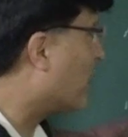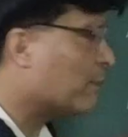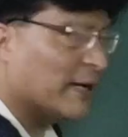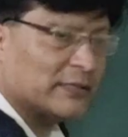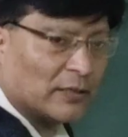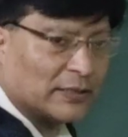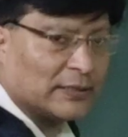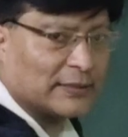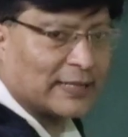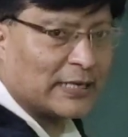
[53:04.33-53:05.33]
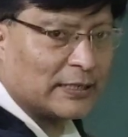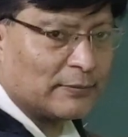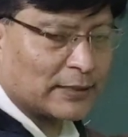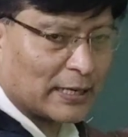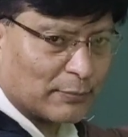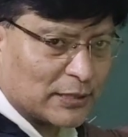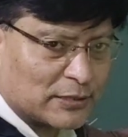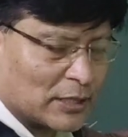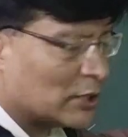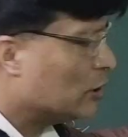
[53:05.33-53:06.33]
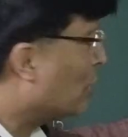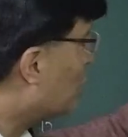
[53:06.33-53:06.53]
5 by 13. That means you